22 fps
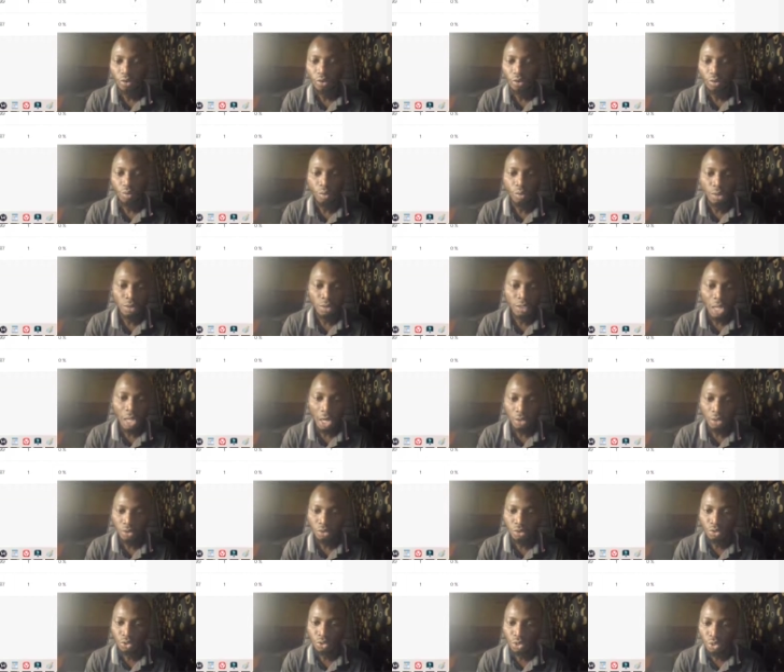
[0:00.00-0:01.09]

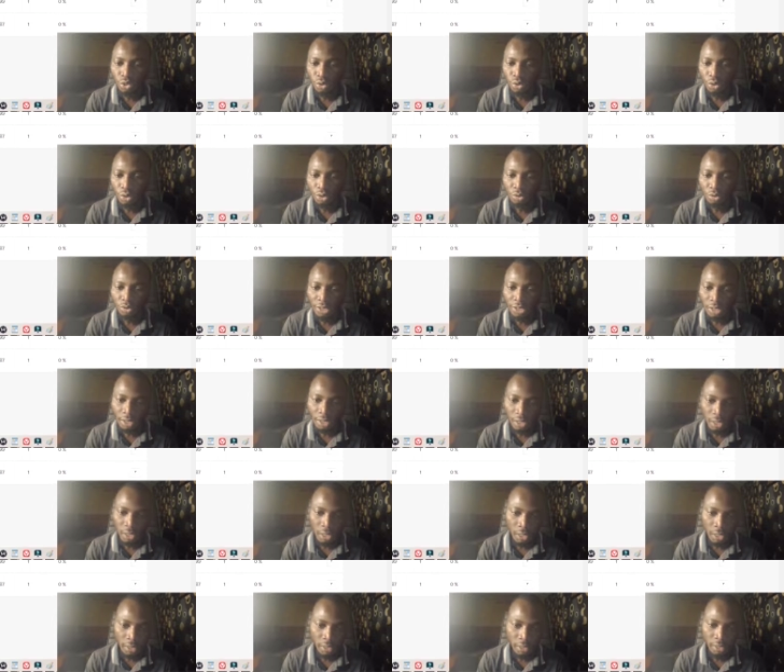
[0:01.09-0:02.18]
1,200
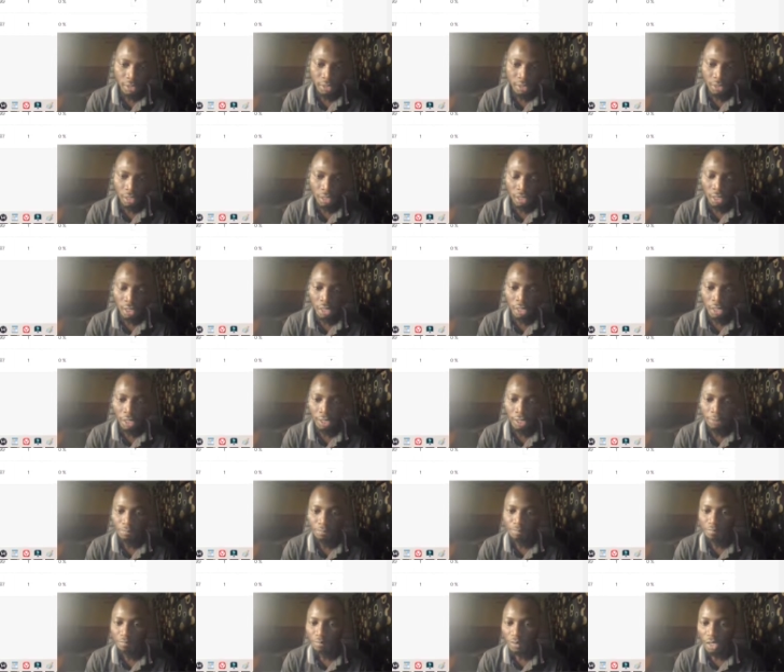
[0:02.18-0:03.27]
clicks,
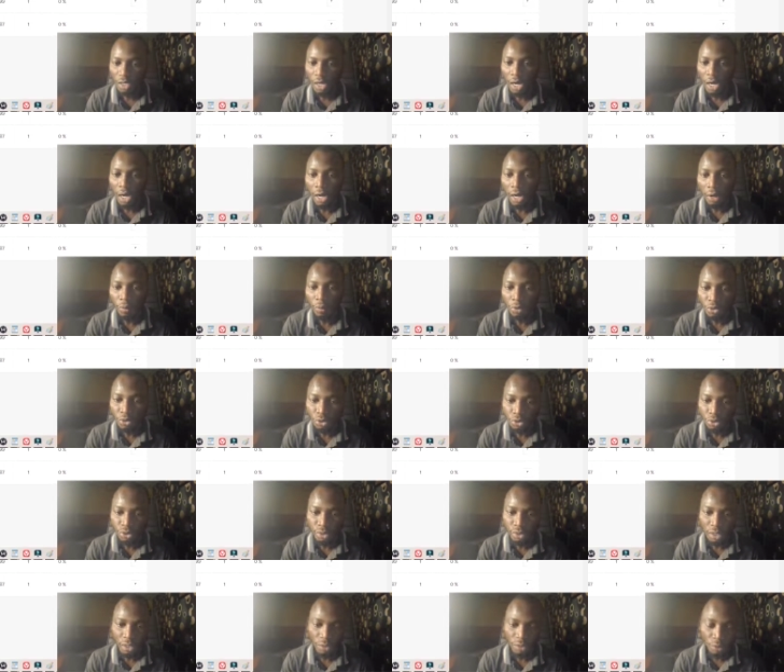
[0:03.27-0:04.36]

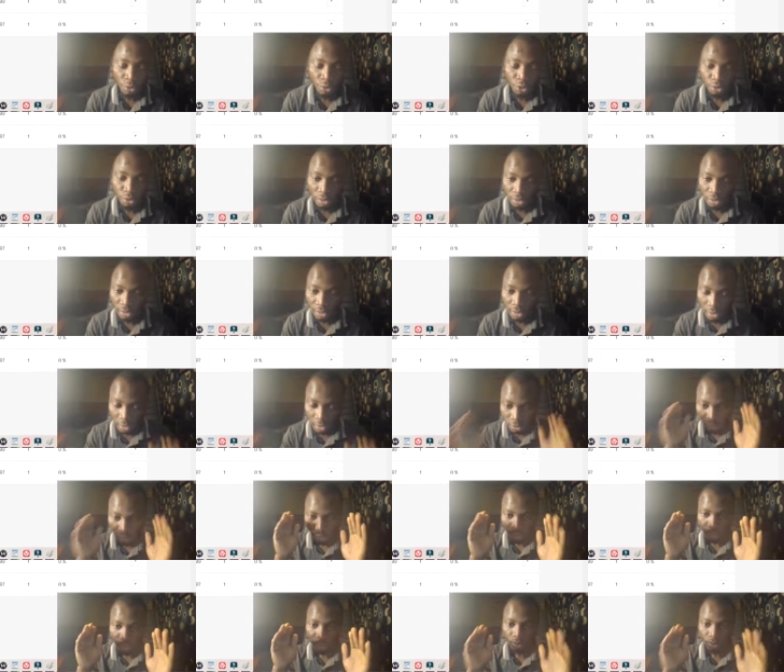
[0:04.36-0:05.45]
120 clicks,
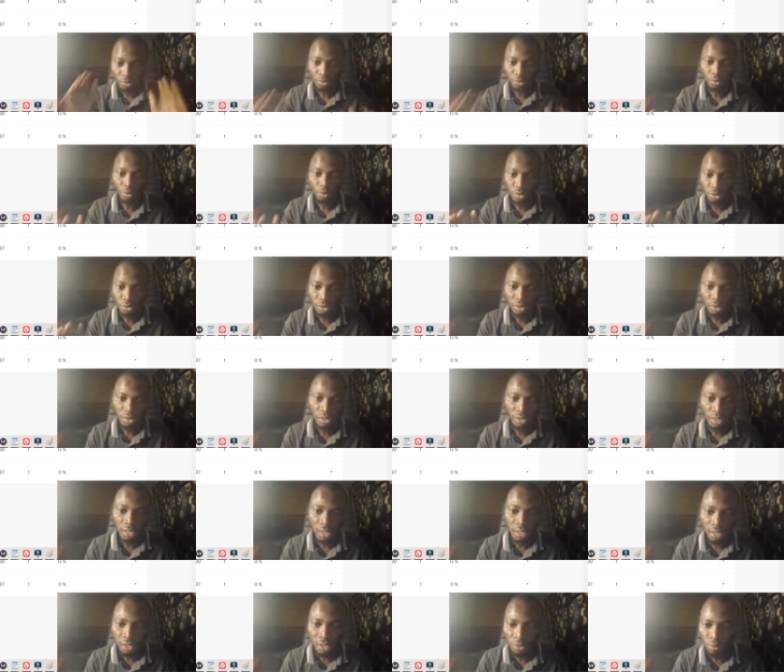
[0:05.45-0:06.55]
sorry, so 120
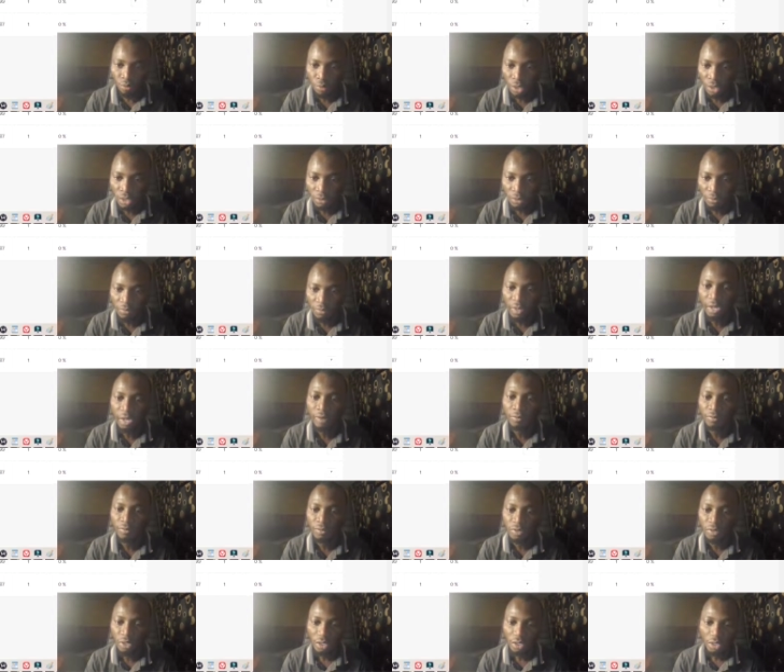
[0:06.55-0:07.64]
clicks with 5
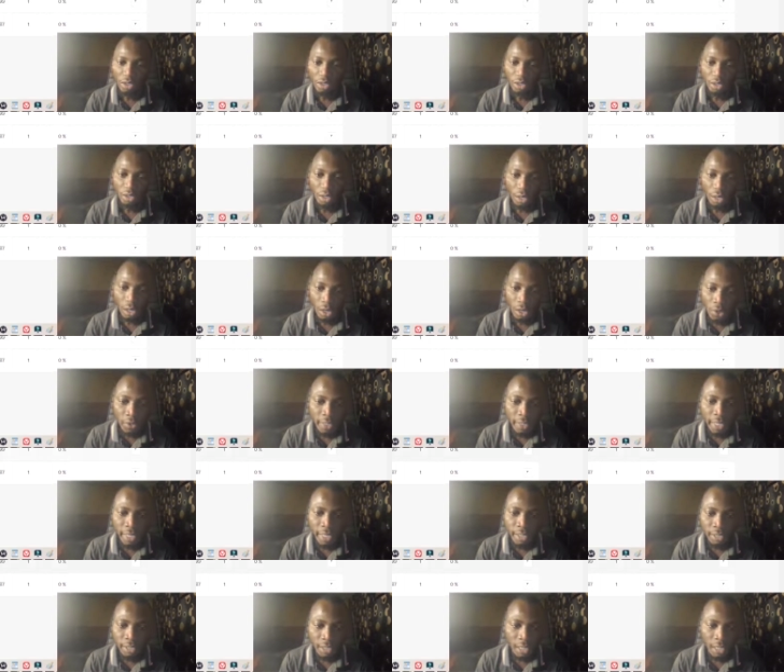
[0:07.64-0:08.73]

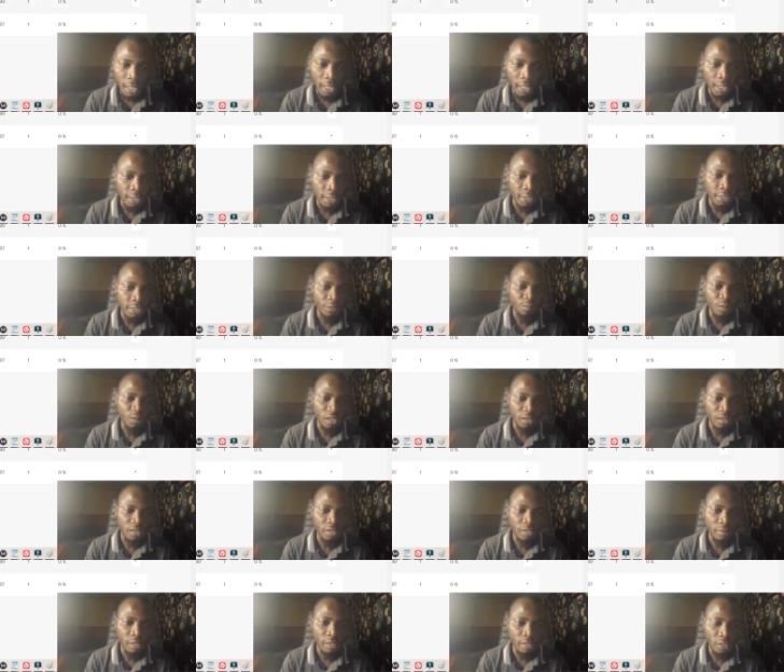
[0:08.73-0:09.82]
orders. And this
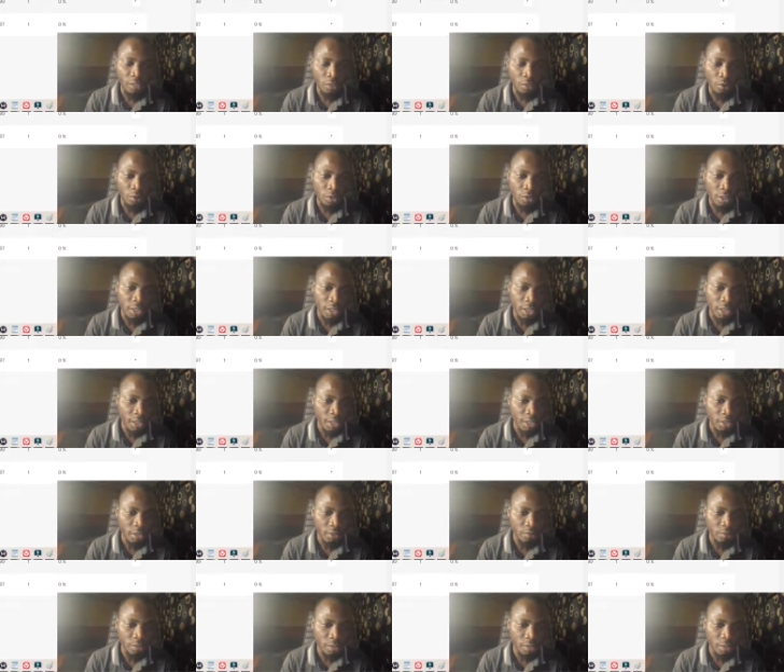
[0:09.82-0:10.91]
is my second gig,
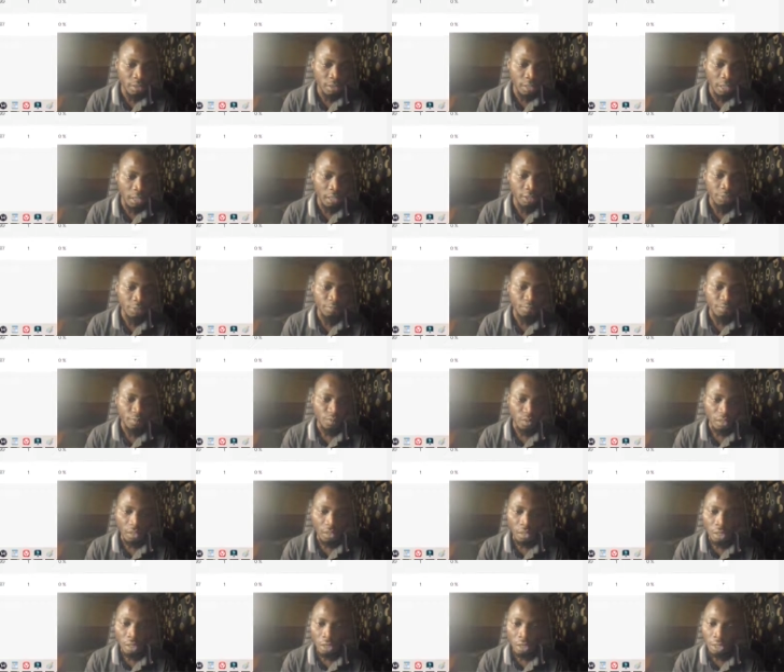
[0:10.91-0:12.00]
which says
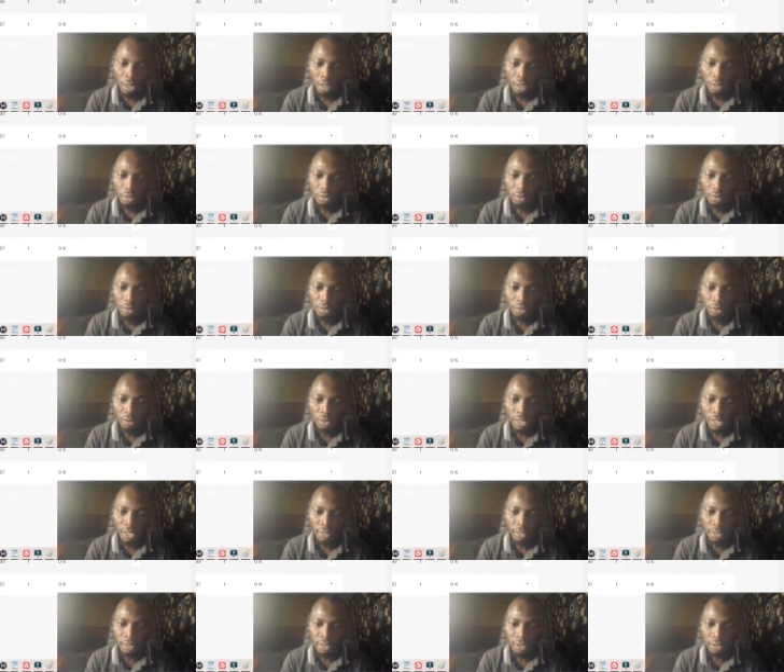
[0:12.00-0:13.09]
goes like
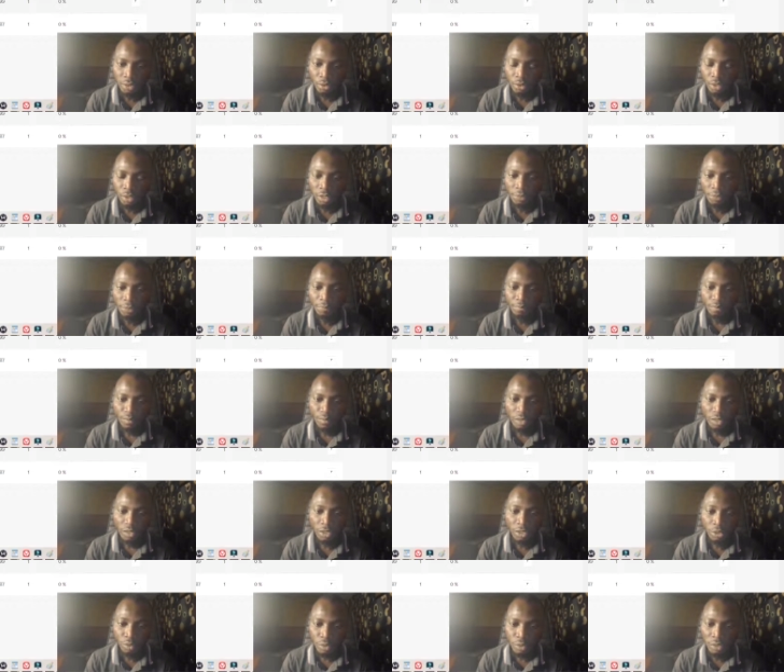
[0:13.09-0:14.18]
this. Okay,
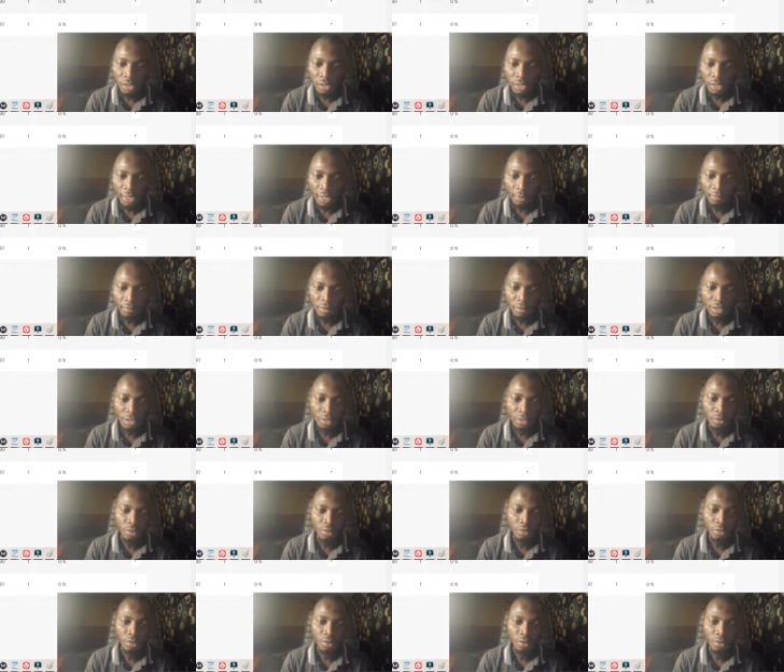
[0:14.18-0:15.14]
this one is having